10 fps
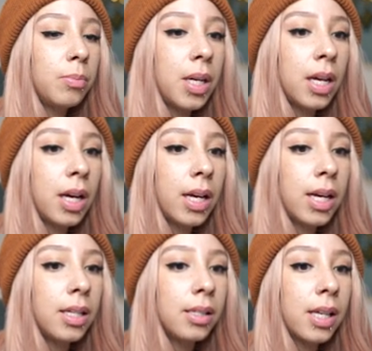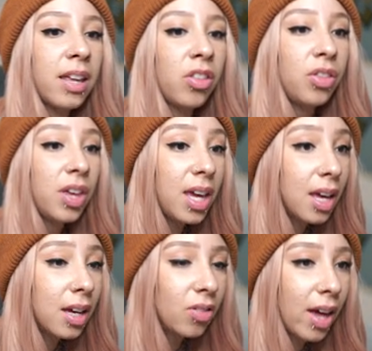because I
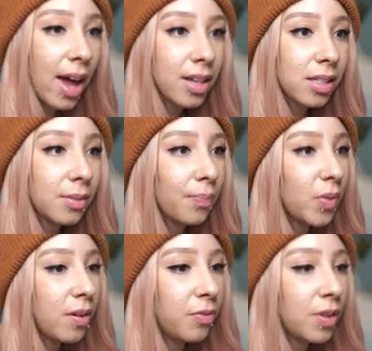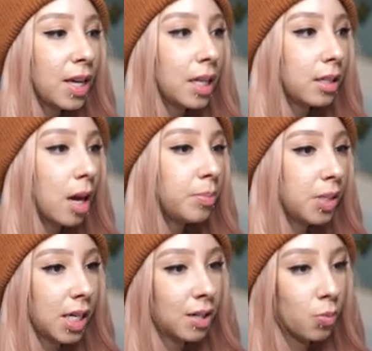think that if it
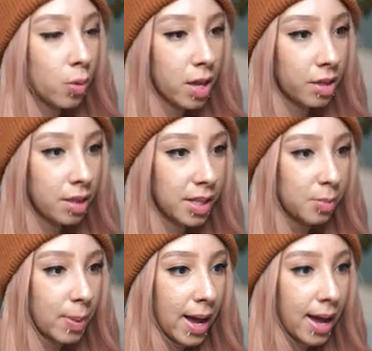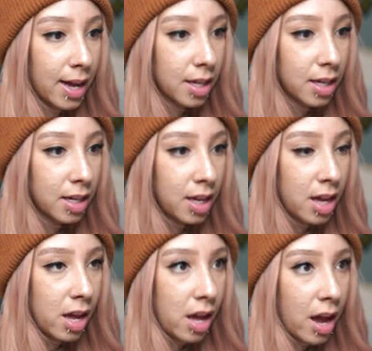updated with this pack,
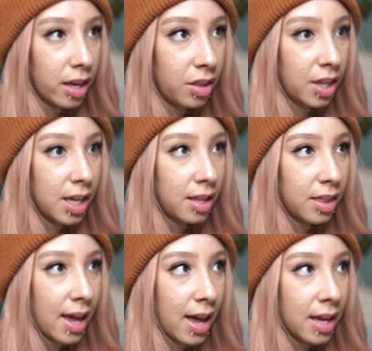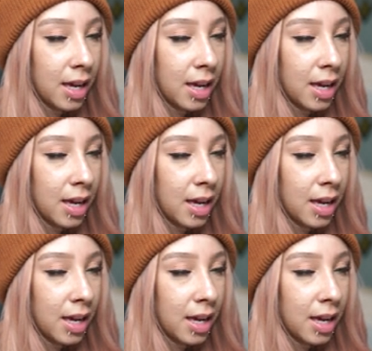I think that